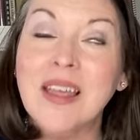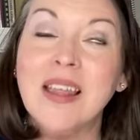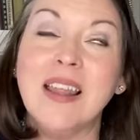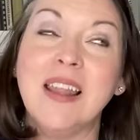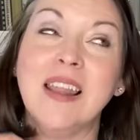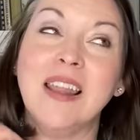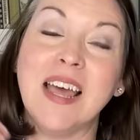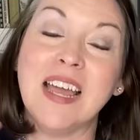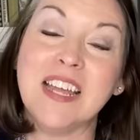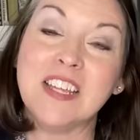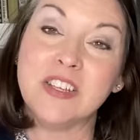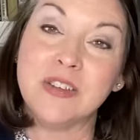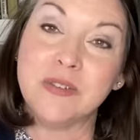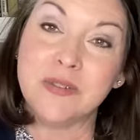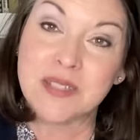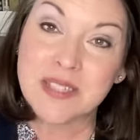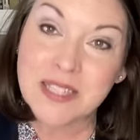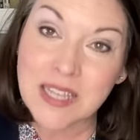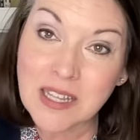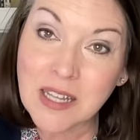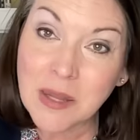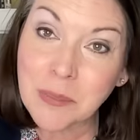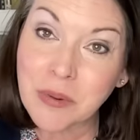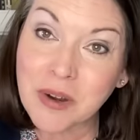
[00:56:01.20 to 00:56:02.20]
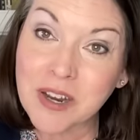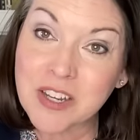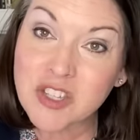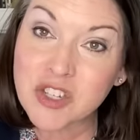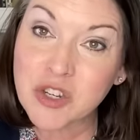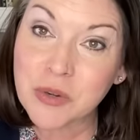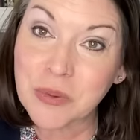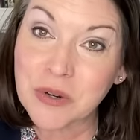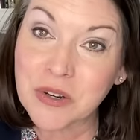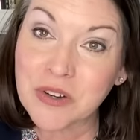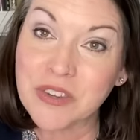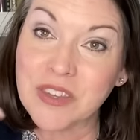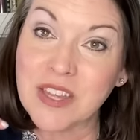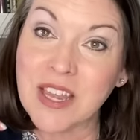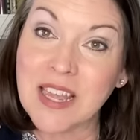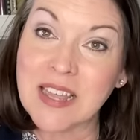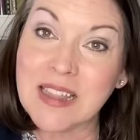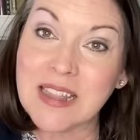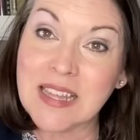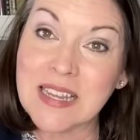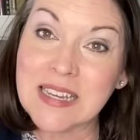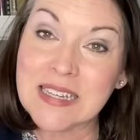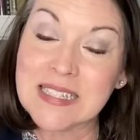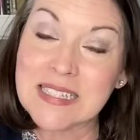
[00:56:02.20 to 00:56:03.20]
that you celebrate your birthday
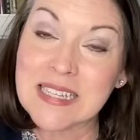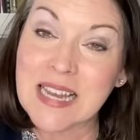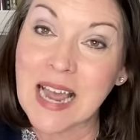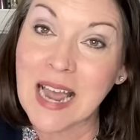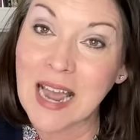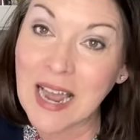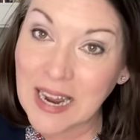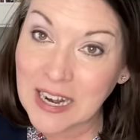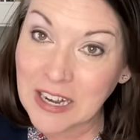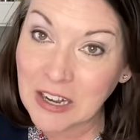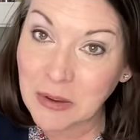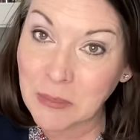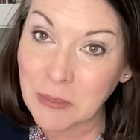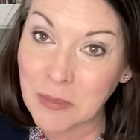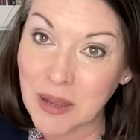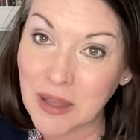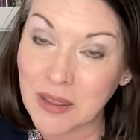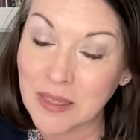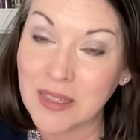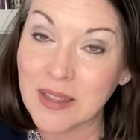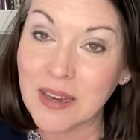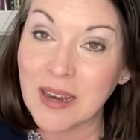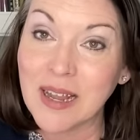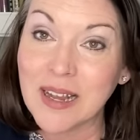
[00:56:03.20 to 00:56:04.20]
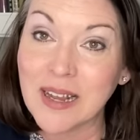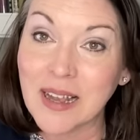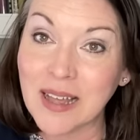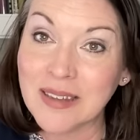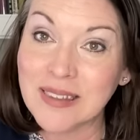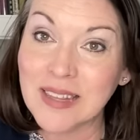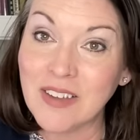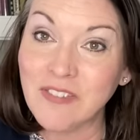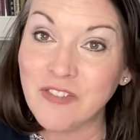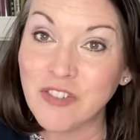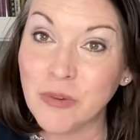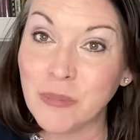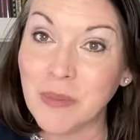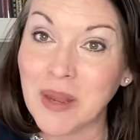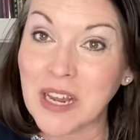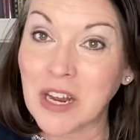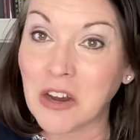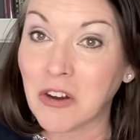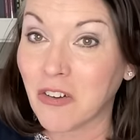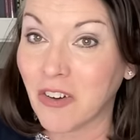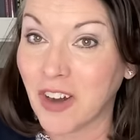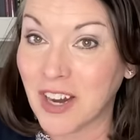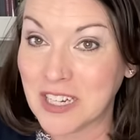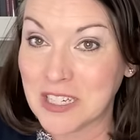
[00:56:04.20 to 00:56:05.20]
the entire month. And I got that from my
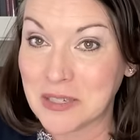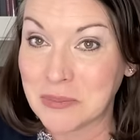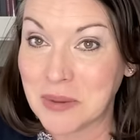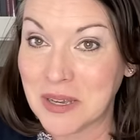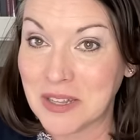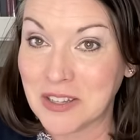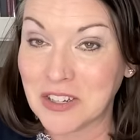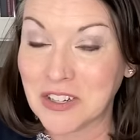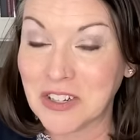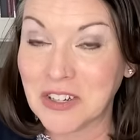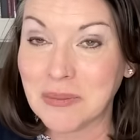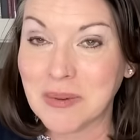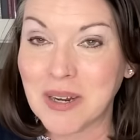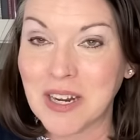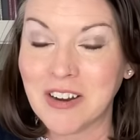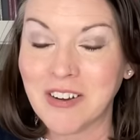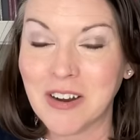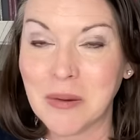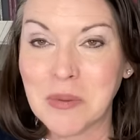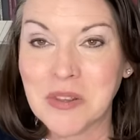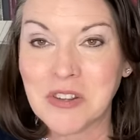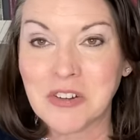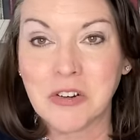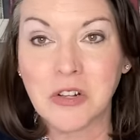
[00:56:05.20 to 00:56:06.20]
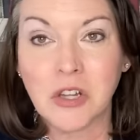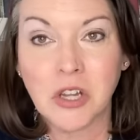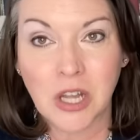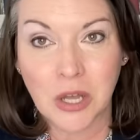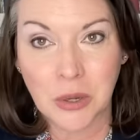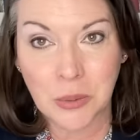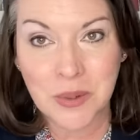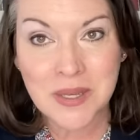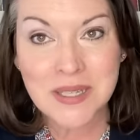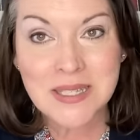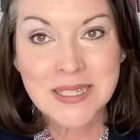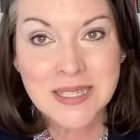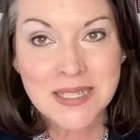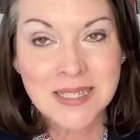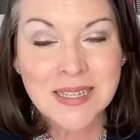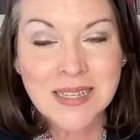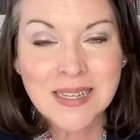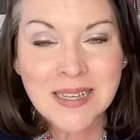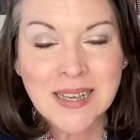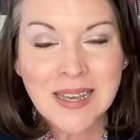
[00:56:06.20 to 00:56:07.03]
grandmother, my grandmother Lois.